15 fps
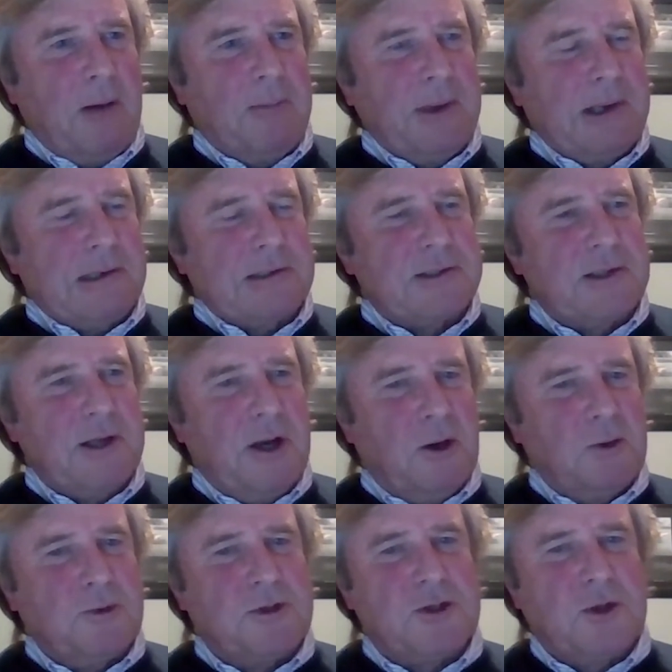because the
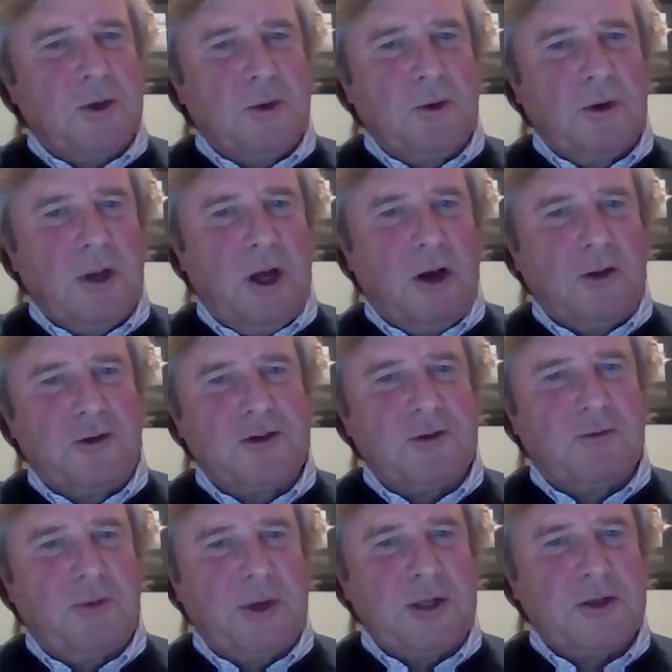old school lodge
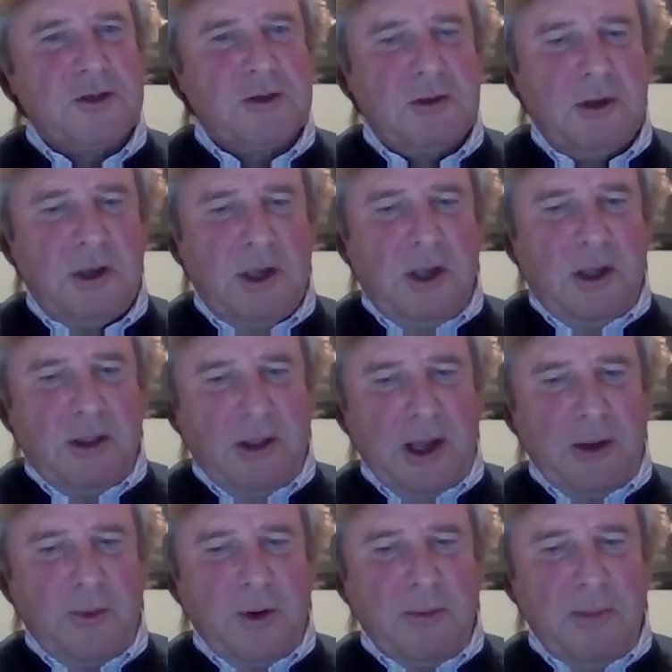of which they
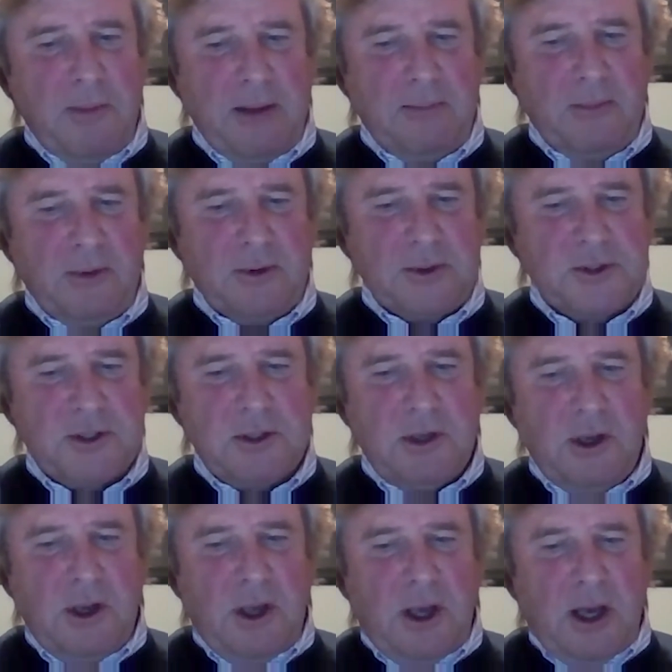were members
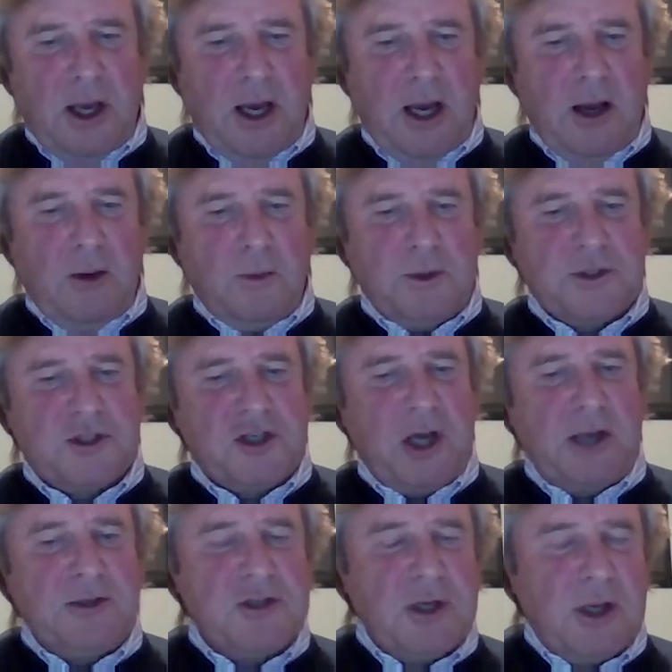was
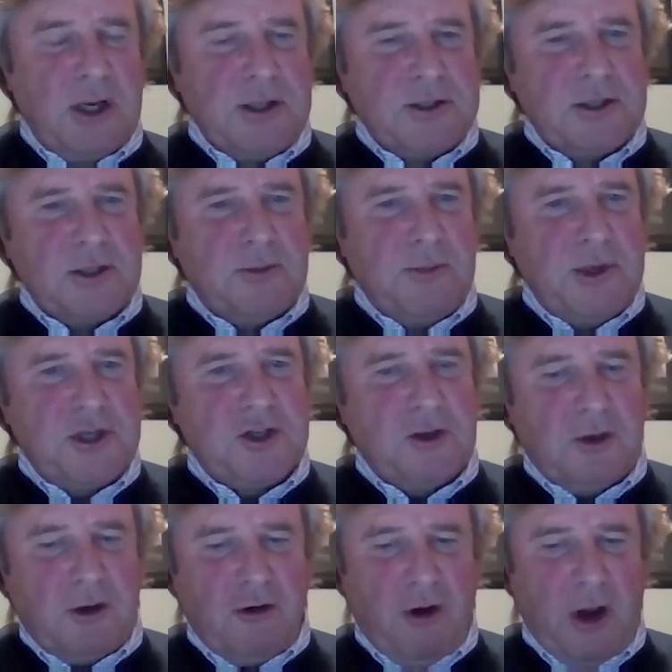changing its
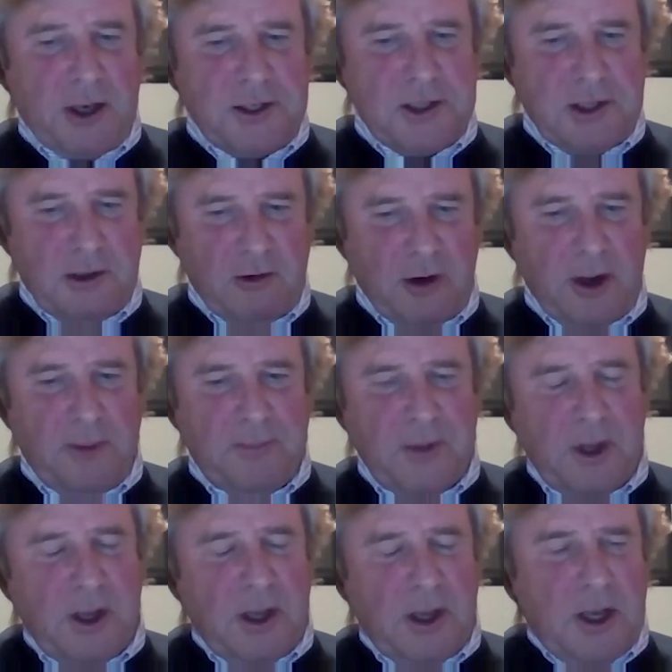admission criteria
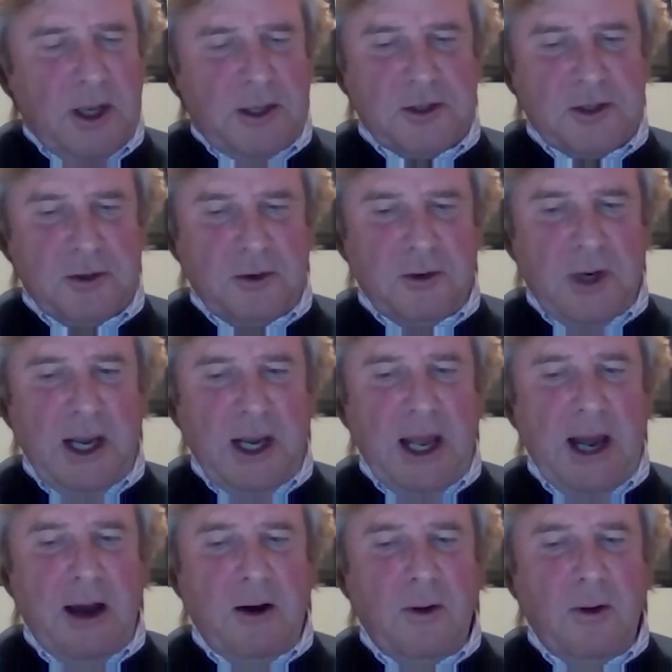to
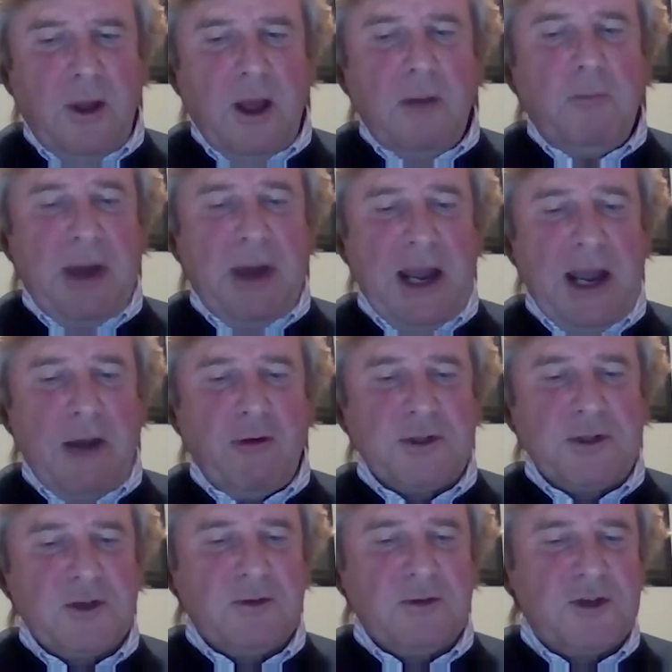allow
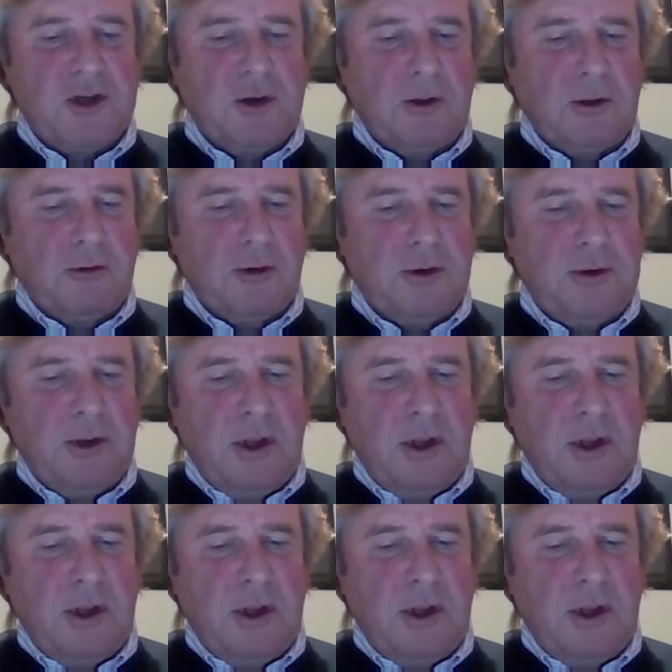parents of children